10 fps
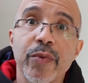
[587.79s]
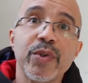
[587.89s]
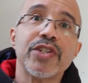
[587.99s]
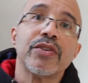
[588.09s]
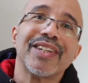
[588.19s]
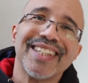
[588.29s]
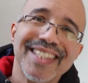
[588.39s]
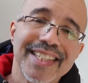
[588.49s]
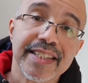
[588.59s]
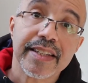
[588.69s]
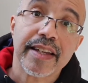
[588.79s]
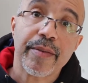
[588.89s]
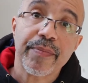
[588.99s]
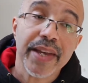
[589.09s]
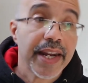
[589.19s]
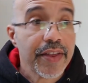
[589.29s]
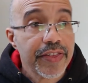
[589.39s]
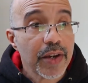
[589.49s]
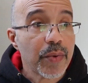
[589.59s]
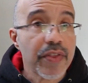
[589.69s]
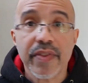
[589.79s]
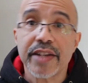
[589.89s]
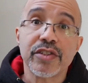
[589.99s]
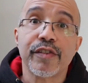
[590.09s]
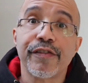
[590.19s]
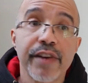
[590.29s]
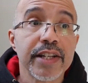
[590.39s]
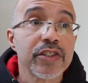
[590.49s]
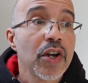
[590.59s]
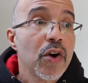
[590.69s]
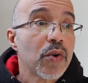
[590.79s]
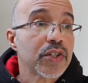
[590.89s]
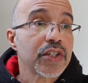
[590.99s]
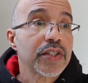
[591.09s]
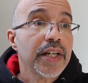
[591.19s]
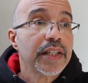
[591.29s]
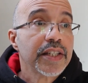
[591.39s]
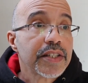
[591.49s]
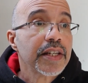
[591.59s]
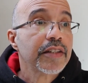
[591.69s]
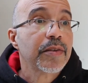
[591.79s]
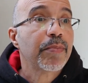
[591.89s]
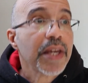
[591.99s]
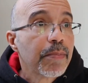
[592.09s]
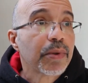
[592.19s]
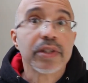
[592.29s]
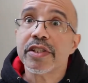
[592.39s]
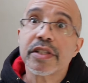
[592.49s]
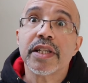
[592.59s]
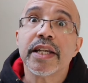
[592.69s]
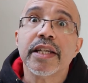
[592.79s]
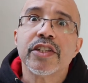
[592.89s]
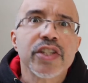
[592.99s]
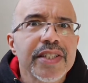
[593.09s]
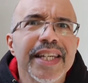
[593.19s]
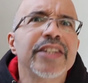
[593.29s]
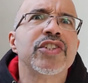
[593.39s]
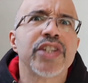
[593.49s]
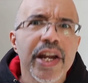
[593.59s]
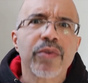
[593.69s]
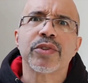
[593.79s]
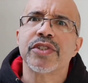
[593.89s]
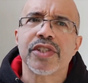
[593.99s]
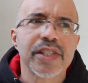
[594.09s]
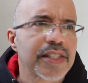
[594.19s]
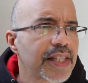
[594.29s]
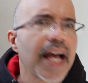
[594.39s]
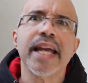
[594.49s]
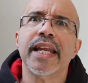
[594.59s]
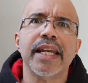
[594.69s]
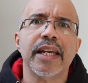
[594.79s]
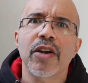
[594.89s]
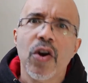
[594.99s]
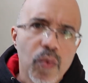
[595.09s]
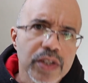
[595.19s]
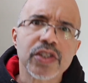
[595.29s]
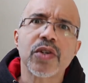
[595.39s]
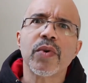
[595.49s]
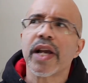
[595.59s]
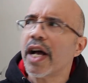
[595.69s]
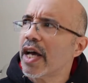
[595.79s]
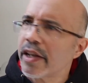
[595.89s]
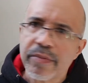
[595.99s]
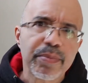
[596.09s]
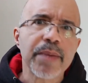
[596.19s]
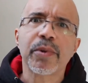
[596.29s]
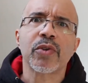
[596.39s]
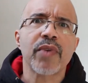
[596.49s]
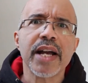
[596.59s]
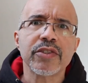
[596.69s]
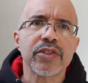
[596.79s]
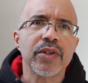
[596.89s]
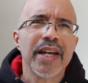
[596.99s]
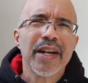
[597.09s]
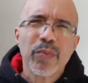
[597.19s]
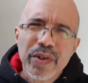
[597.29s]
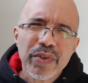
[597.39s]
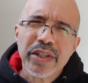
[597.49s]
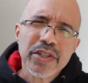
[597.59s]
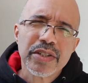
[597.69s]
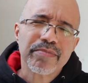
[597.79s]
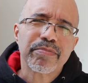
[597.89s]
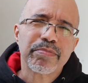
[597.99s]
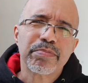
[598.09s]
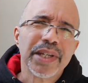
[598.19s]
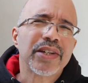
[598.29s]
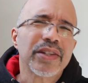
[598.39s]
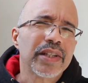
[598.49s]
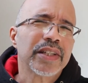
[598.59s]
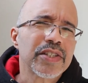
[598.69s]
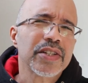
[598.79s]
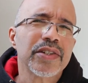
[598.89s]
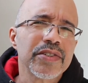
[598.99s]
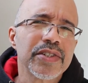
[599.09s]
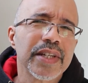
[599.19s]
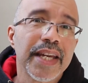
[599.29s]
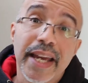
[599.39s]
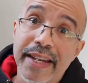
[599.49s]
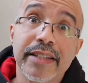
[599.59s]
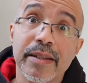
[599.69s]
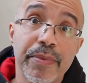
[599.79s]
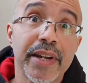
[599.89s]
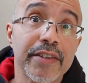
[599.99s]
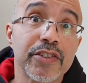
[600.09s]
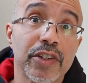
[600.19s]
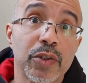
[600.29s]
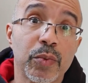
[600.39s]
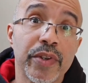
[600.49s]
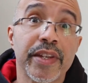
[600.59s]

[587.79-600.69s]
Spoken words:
We should listen to them. And I think whether that's your friends or just listening to people, listening just in general to society and what's going on and people around you, we really should be good listeners. And that's something I struggle with.